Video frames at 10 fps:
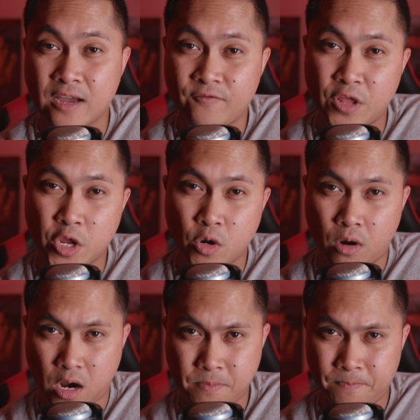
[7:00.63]
that video
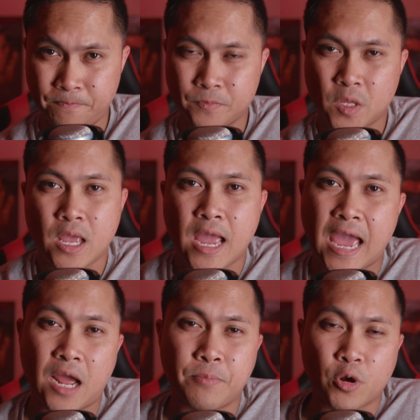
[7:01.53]
up
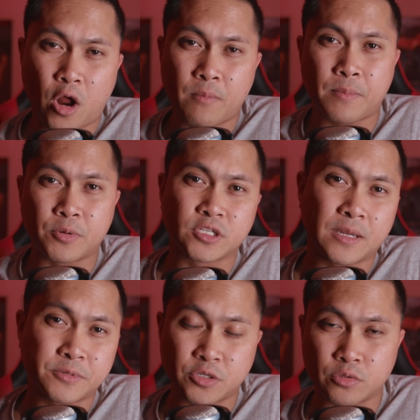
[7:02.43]
and I put on my
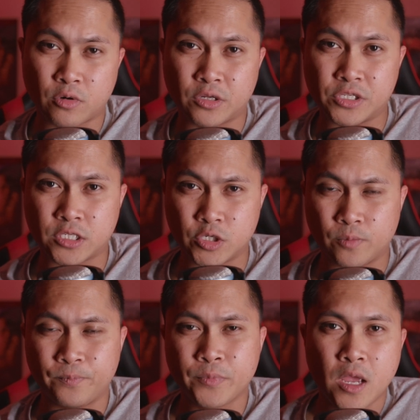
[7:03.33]
perception neuron
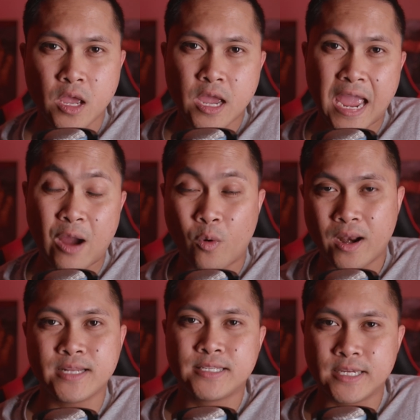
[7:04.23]
suit. And
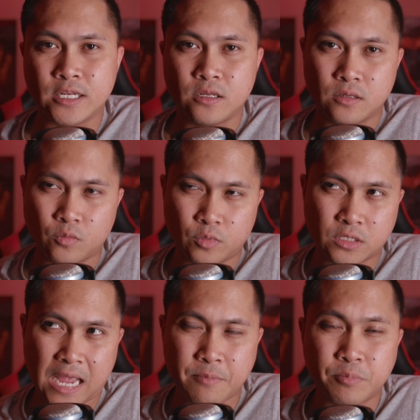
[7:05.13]
what I did
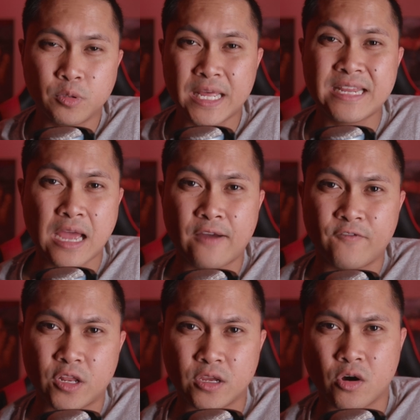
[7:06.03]
was I played that
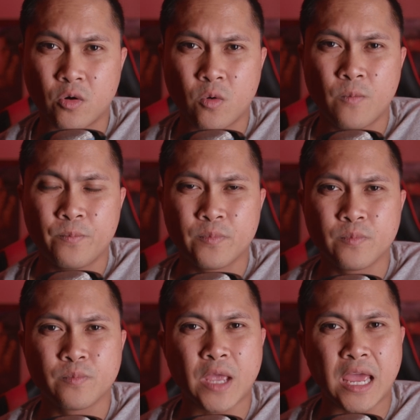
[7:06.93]
video
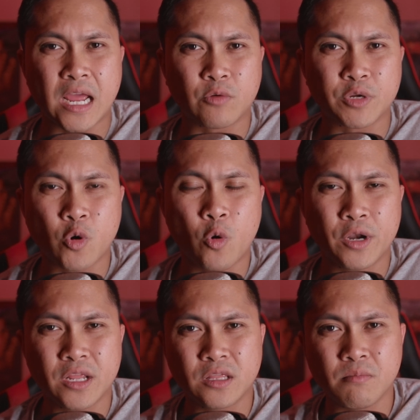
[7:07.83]
and I
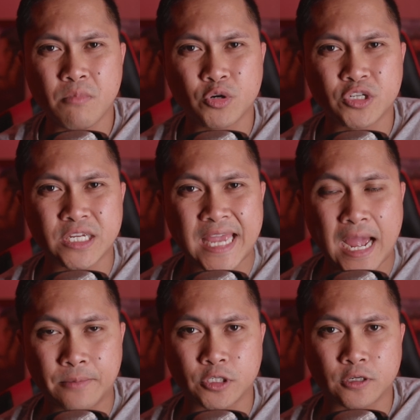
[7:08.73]
recorded the motion
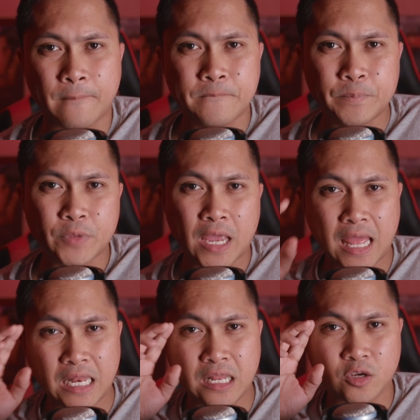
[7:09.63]
capture.
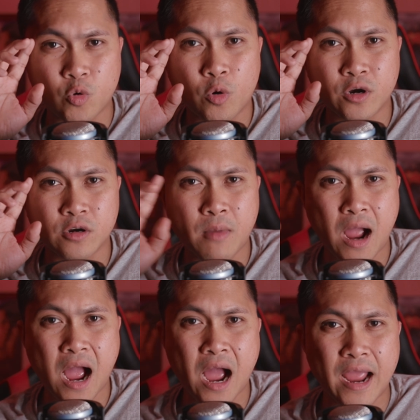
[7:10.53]
And in the corner of
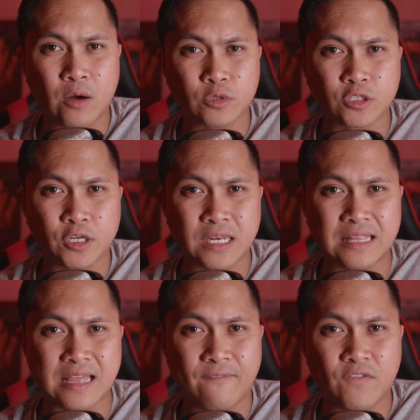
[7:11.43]
my eye, I was looking
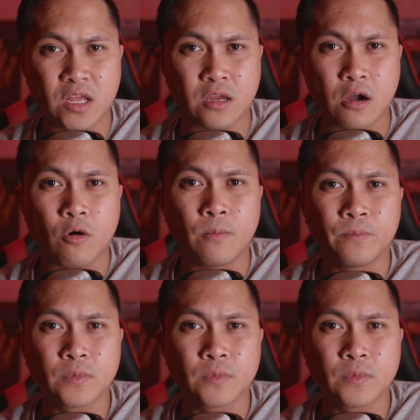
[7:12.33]
at that video.